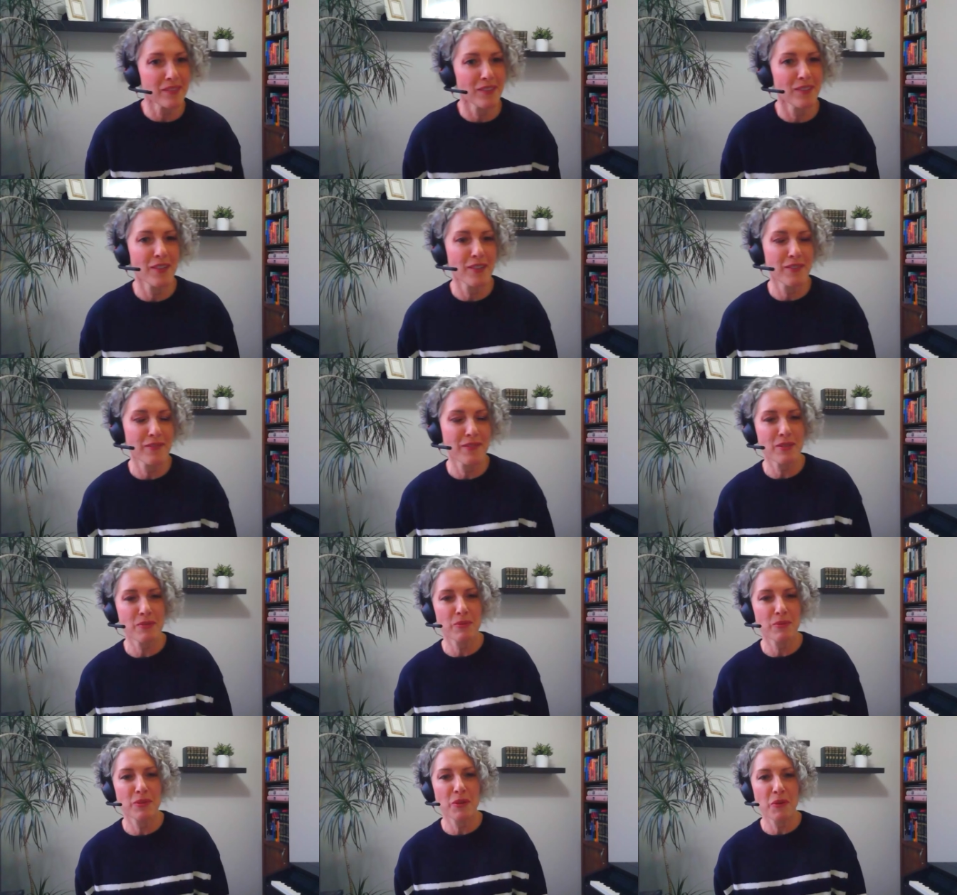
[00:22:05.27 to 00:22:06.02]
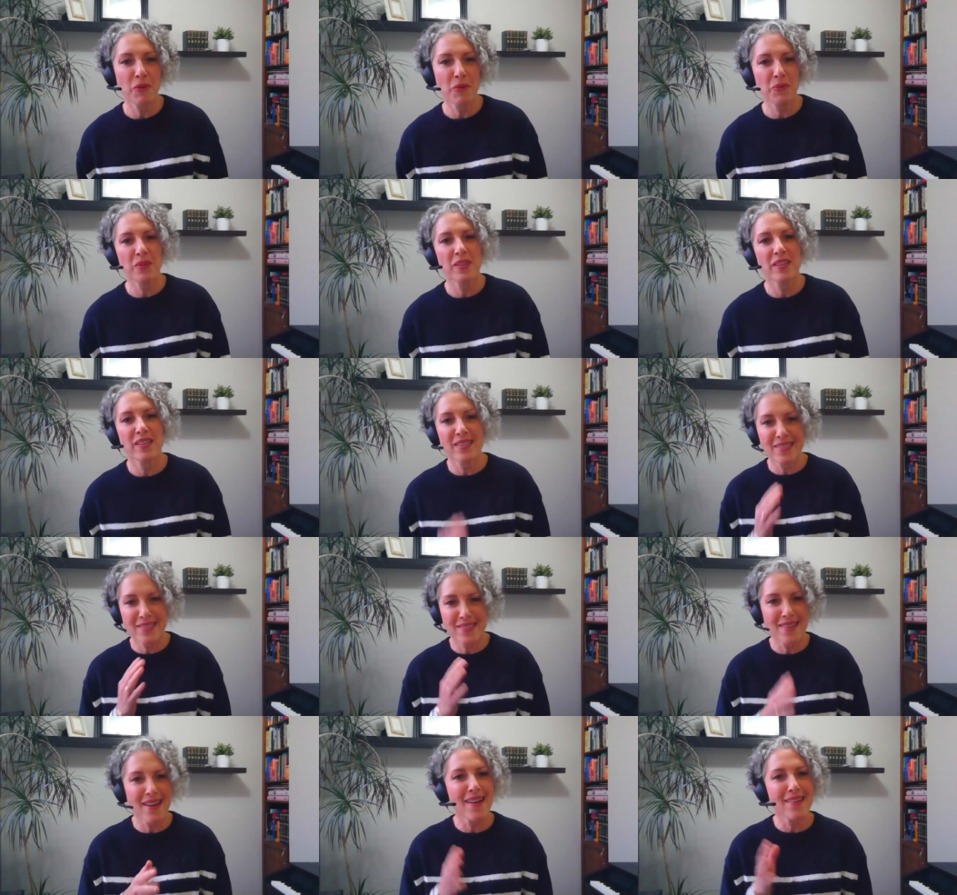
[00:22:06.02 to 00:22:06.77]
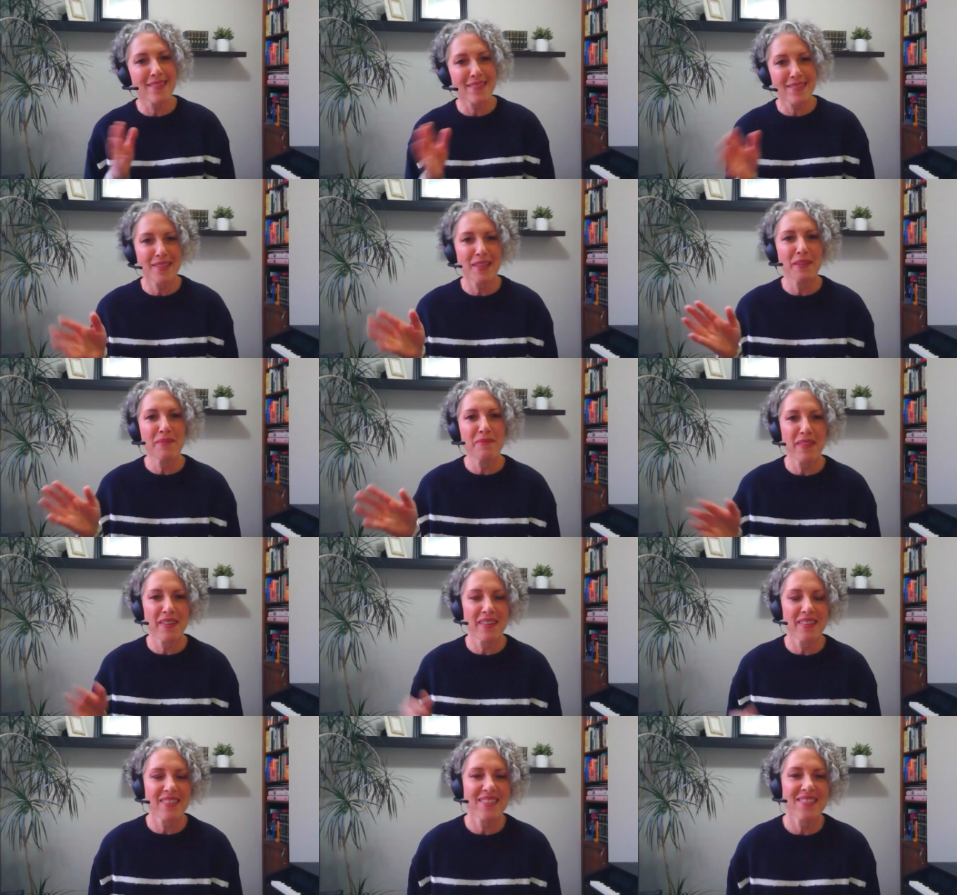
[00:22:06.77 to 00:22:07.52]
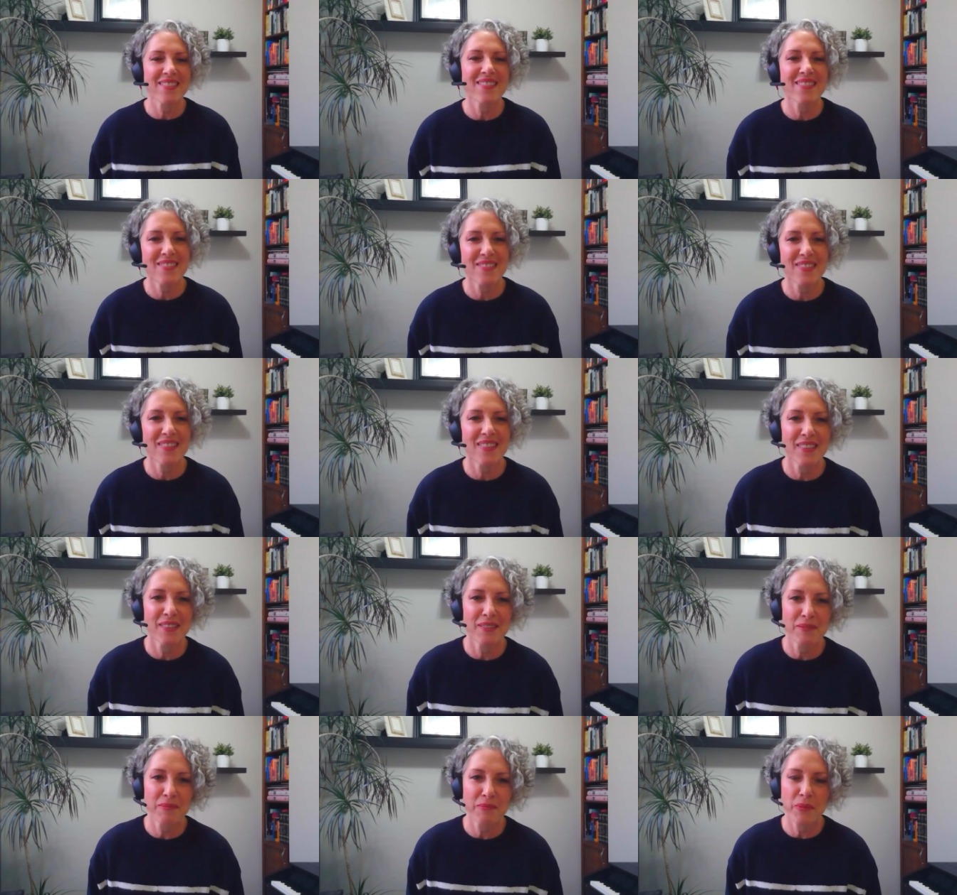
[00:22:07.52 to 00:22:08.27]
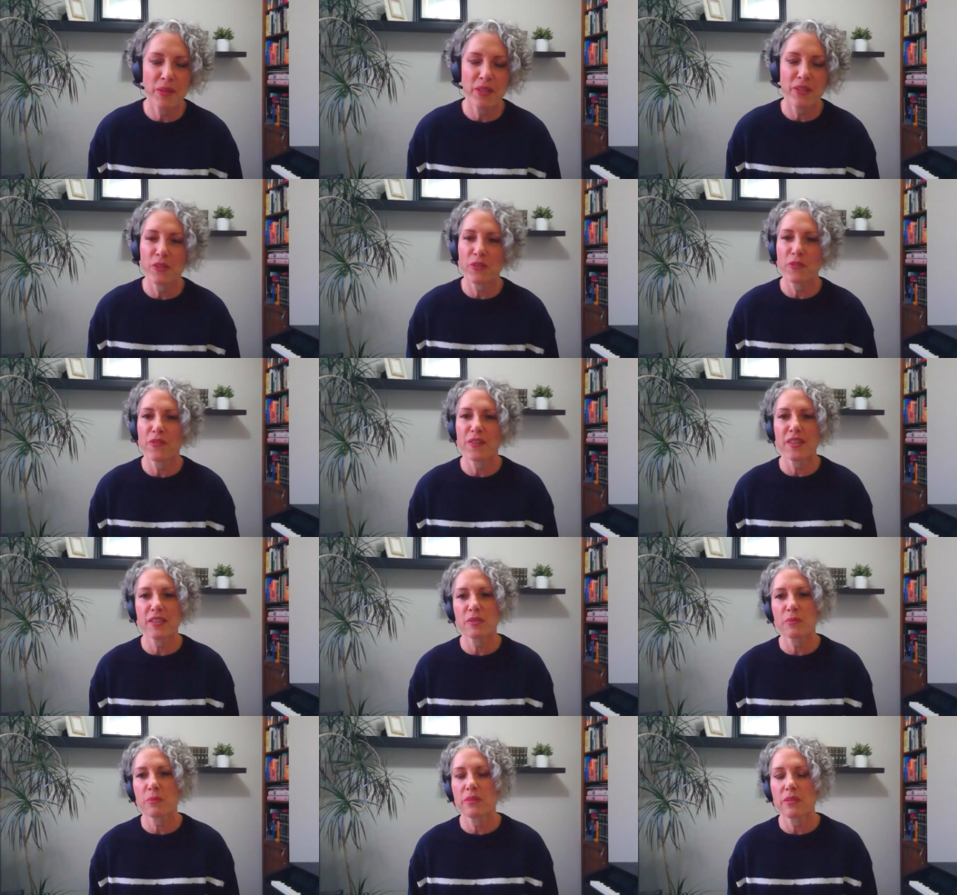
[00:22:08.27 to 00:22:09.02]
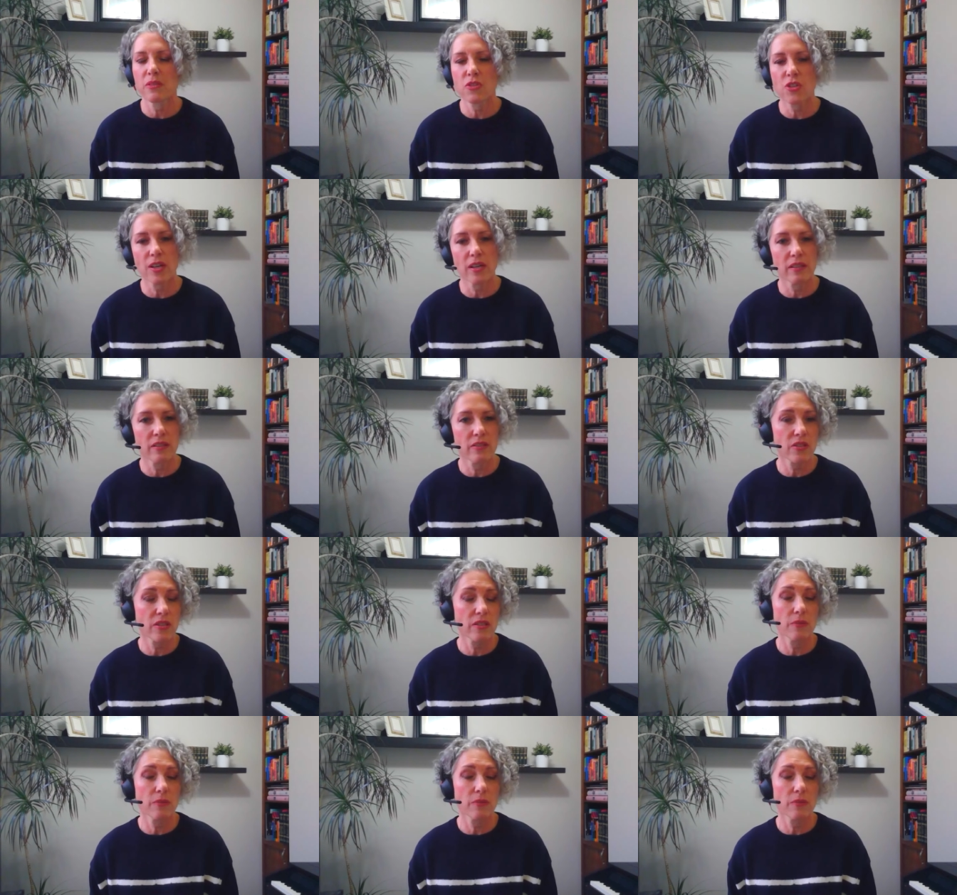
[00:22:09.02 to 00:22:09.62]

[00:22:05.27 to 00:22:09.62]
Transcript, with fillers: A lot of us will go through the exact same phases when you're faced with a challenge.